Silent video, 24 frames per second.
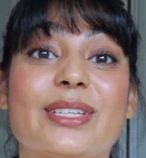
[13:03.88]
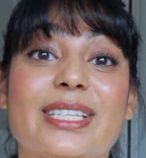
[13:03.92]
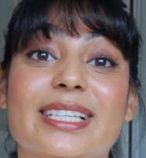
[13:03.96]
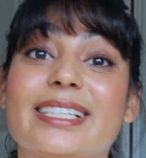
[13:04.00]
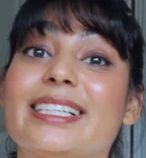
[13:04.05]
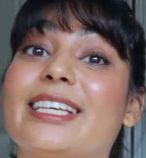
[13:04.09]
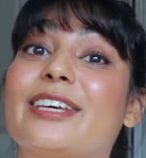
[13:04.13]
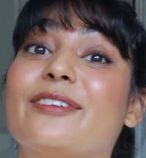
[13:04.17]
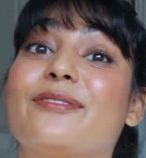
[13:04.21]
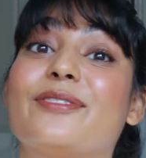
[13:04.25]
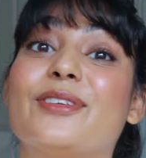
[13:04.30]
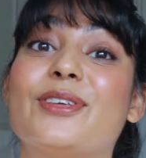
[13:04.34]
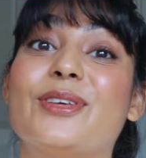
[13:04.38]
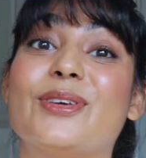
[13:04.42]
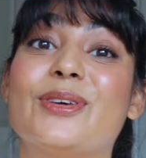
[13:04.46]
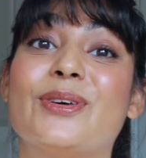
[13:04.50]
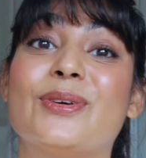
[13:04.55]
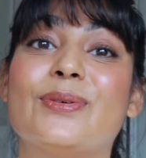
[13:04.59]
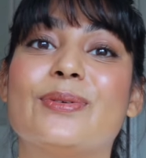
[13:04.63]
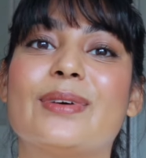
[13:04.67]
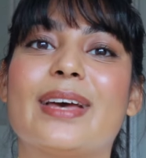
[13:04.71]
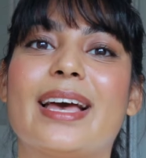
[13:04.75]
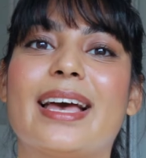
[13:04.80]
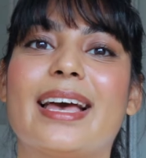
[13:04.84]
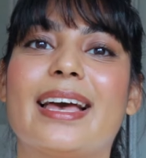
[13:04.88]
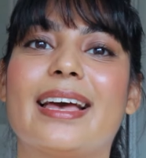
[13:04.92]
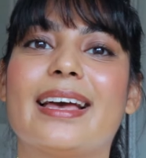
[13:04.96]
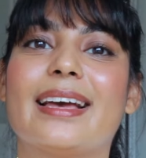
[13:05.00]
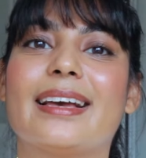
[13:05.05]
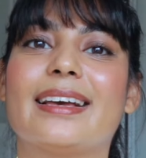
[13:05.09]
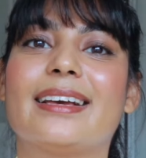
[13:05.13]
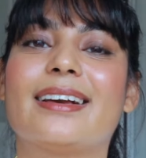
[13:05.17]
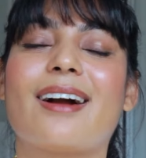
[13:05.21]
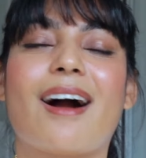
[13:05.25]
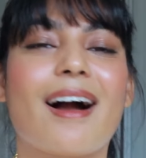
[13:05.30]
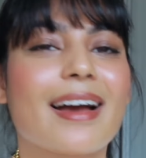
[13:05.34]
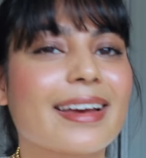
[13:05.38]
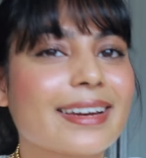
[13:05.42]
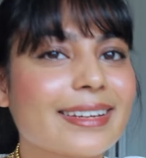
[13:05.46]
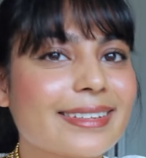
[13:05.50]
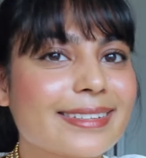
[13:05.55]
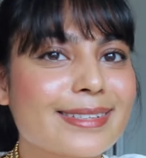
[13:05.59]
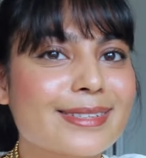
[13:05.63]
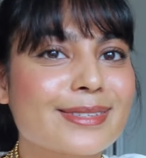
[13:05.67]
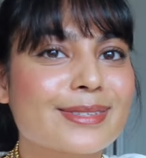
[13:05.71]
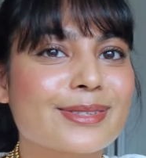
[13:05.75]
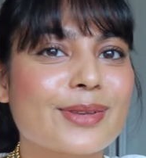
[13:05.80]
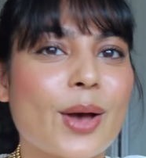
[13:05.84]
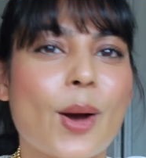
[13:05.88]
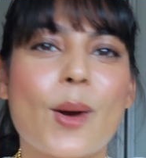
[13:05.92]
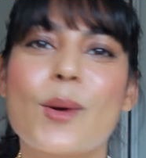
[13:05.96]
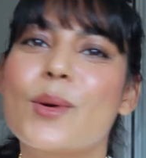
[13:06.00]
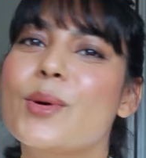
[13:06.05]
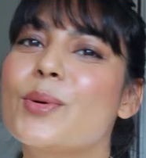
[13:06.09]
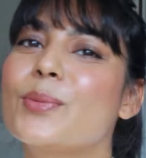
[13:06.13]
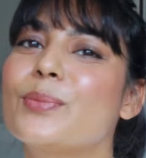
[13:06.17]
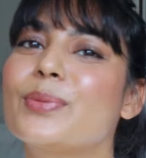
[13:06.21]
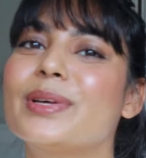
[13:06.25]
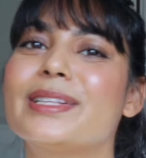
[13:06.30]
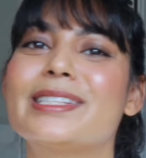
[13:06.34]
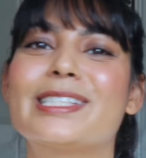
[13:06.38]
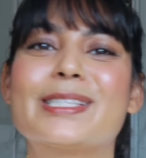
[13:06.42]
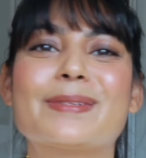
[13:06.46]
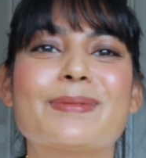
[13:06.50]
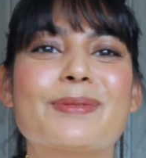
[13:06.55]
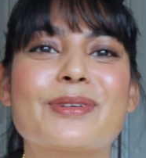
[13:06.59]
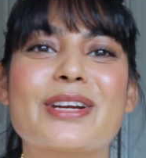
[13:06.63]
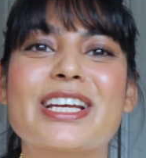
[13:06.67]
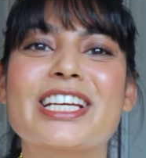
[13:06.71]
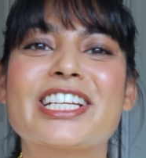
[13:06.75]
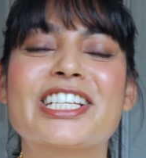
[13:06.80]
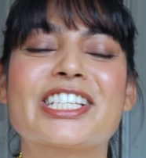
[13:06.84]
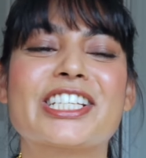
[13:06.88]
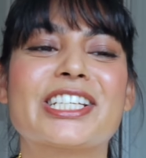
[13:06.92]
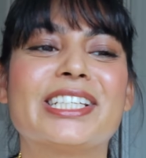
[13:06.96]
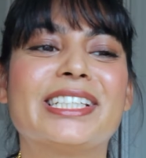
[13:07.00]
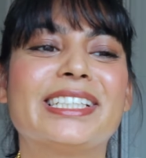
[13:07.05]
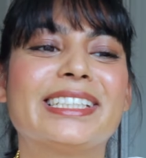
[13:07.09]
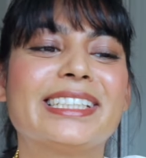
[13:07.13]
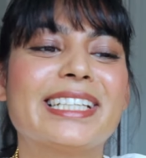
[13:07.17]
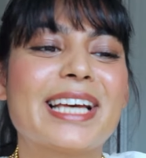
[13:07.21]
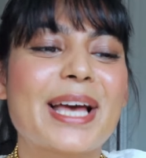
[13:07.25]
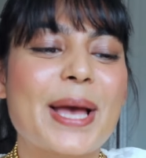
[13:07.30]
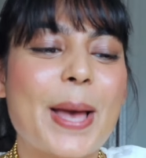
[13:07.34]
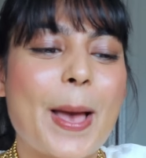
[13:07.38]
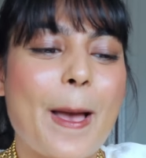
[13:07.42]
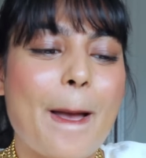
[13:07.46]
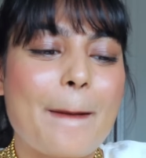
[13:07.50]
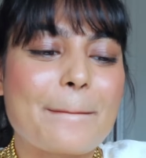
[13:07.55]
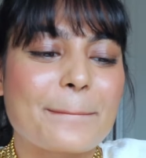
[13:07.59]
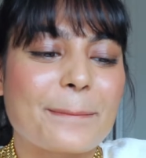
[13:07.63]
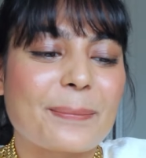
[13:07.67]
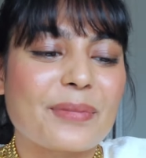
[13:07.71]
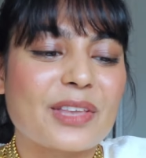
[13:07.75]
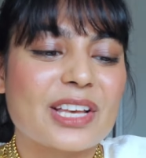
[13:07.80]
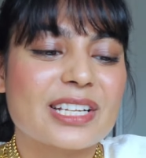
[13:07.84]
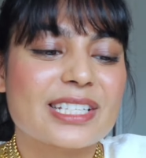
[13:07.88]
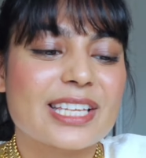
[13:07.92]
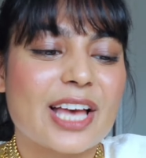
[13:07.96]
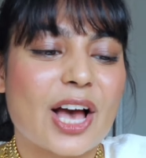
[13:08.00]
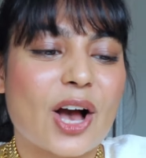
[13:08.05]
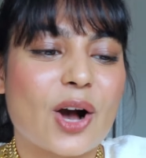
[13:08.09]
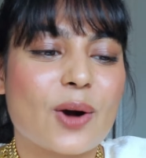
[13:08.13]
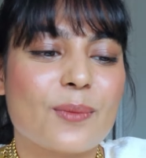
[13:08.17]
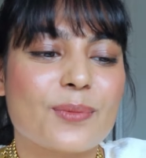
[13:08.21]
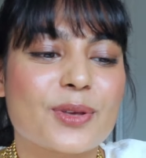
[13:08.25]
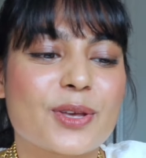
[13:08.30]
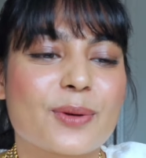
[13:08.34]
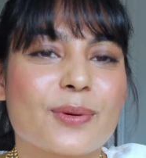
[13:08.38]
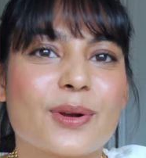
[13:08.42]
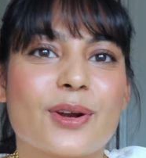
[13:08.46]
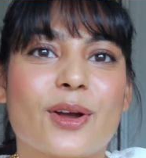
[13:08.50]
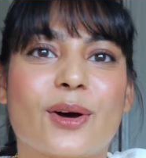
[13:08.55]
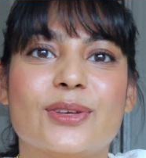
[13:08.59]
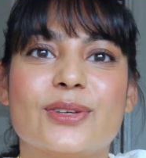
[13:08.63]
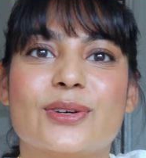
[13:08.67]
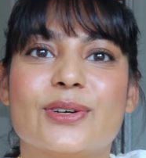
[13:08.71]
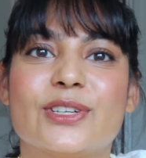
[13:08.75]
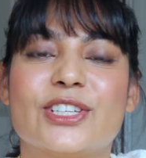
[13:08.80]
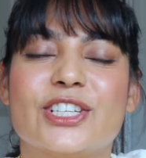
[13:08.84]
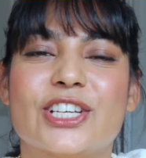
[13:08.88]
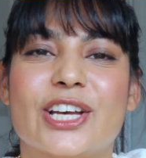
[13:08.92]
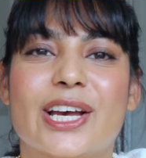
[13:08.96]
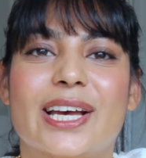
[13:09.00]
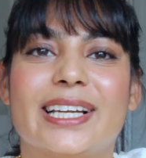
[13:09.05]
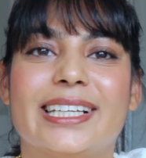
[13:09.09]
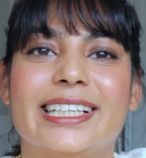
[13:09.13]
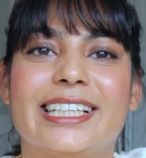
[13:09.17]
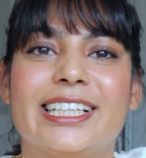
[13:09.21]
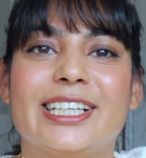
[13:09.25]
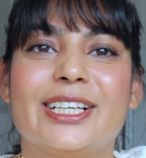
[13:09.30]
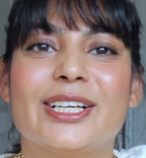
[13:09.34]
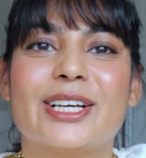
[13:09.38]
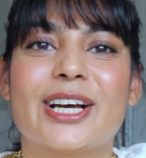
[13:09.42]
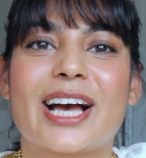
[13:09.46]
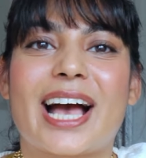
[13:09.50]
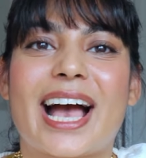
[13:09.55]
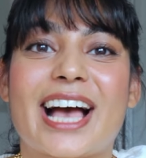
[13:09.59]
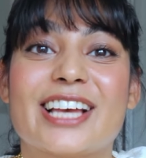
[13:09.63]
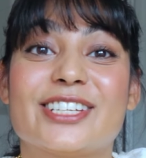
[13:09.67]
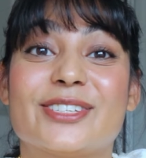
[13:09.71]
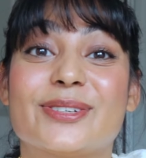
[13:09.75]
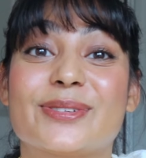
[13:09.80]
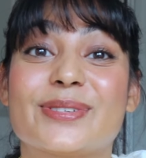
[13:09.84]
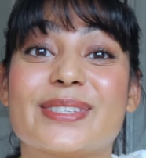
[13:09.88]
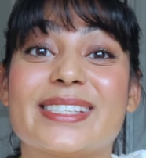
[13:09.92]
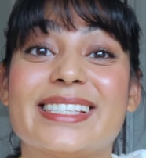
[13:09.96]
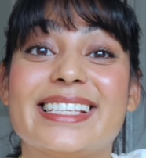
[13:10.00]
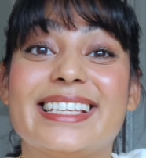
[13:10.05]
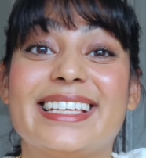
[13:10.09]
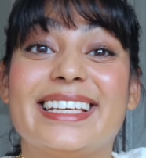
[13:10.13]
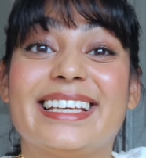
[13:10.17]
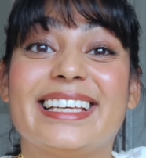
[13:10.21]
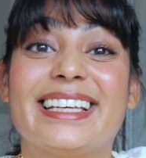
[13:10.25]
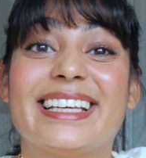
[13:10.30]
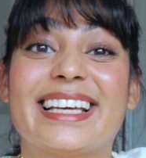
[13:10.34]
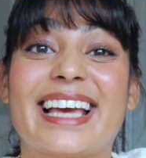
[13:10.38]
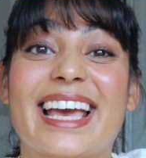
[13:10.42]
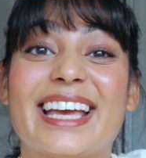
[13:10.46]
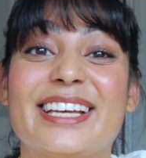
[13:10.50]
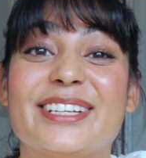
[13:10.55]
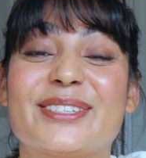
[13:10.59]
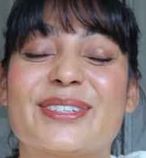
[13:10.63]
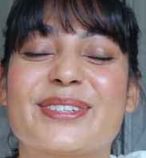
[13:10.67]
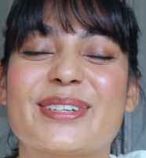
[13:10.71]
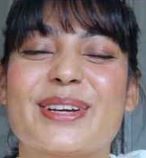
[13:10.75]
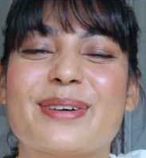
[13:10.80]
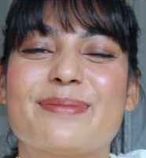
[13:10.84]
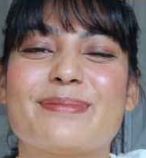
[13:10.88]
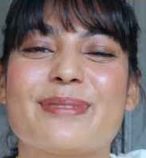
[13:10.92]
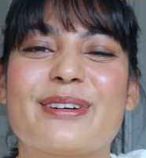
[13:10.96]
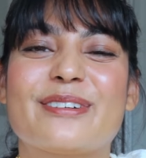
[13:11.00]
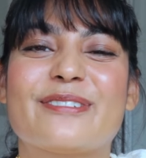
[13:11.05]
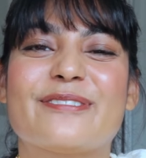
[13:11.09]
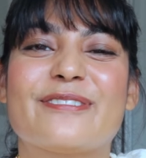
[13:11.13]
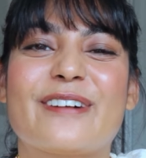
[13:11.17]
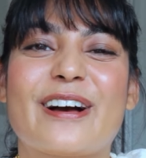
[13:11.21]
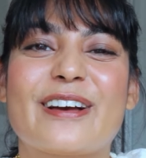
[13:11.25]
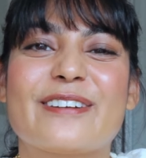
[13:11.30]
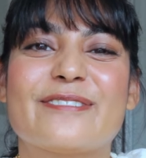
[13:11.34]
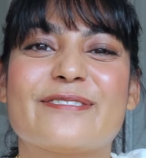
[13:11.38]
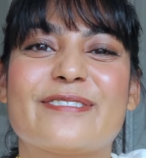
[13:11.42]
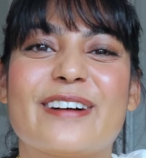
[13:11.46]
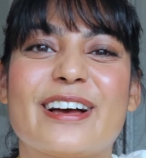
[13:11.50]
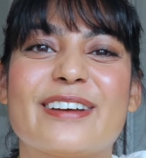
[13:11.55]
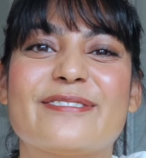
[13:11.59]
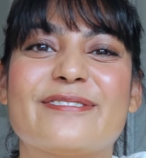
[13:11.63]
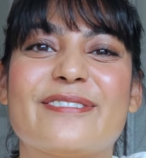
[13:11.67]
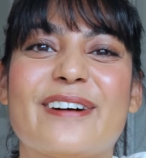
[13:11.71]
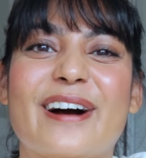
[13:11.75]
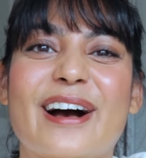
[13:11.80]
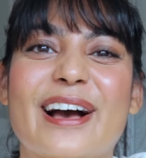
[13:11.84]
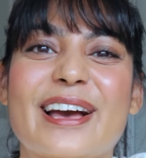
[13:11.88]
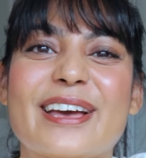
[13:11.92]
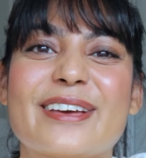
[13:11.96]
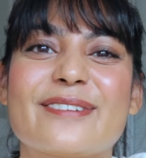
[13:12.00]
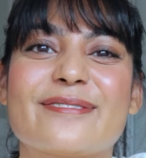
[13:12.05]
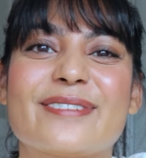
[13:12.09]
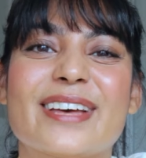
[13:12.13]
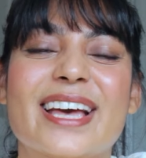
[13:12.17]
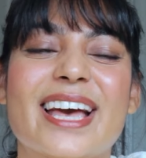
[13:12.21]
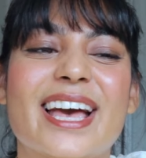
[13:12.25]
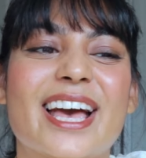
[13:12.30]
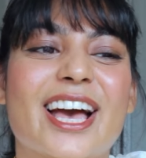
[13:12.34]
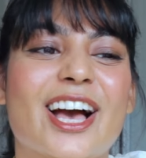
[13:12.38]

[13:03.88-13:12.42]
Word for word: did give you guidance, hope, inspiration, to help you along your journey as you're seeing angel number 555.